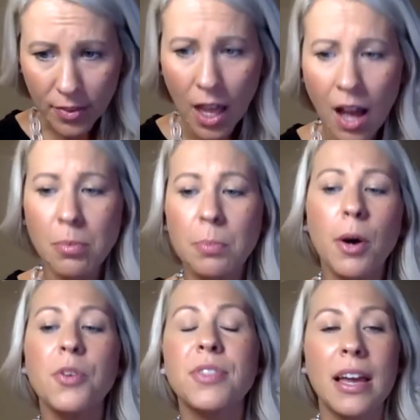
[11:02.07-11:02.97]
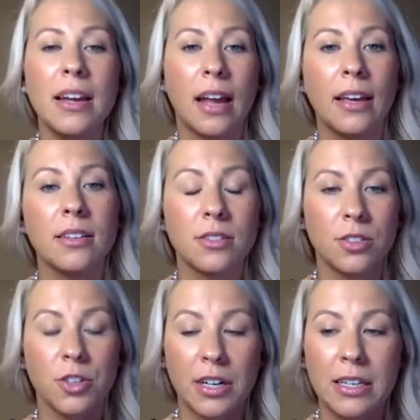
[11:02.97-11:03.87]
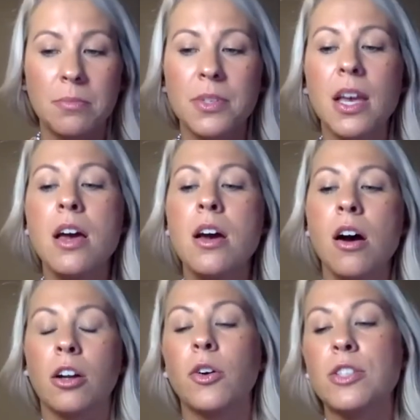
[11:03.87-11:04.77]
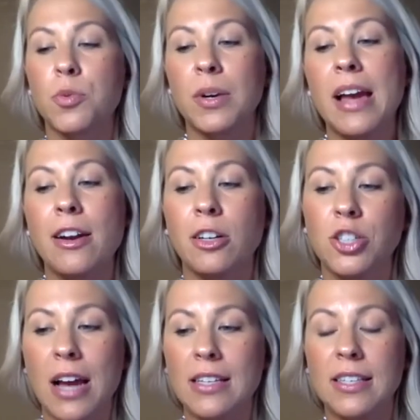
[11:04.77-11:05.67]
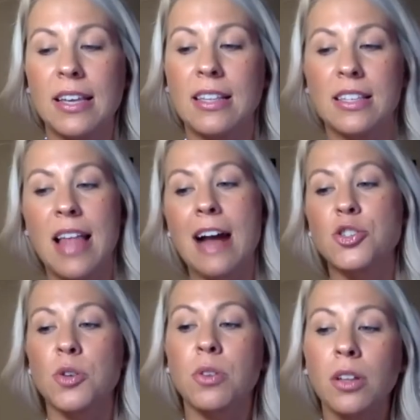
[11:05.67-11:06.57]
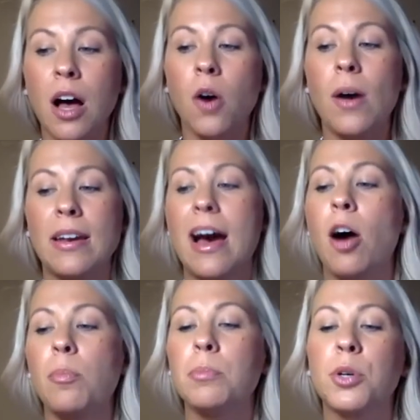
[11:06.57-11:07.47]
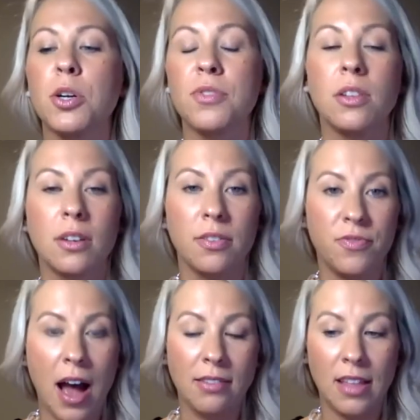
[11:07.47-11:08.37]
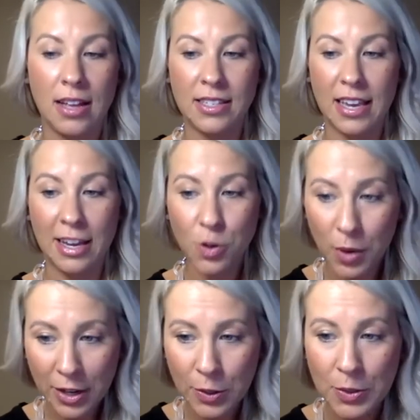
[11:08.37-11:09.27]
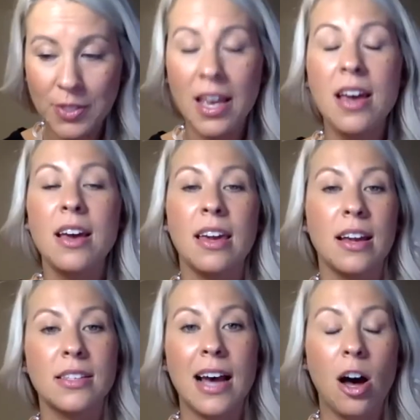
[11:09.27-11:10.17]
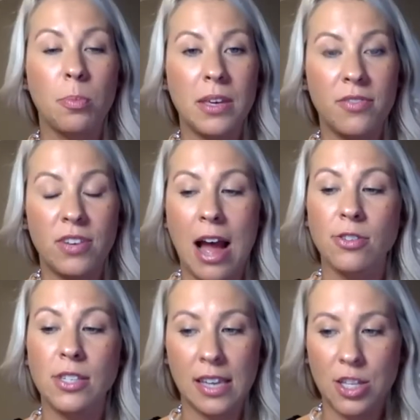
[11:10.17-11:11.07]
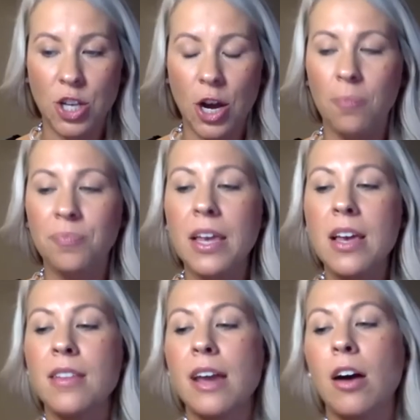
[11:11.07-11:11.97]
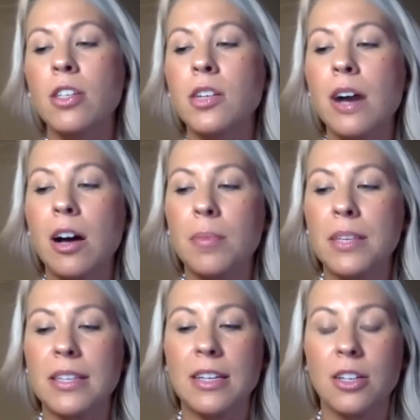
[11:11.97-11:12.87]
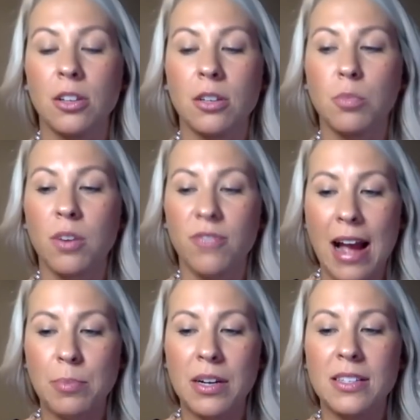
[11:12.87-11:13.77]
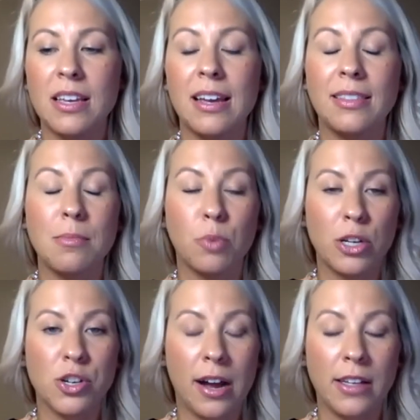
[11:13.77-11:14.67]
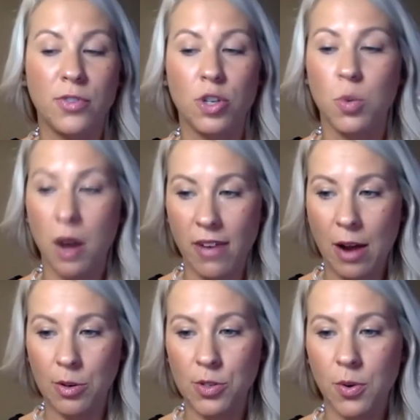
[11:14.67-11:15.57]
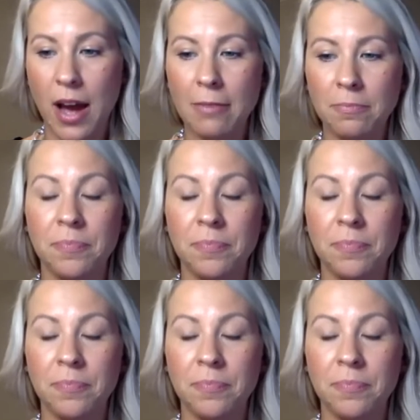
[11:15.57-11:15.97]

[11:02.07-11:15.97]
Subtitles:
But both day and night creams are going to re-energize skin's natural glow and help improve the look of fine lines and wrinkles and help even out skin tone. They also help the skin to look more vibrant and they moisturize for 12 hours, okay?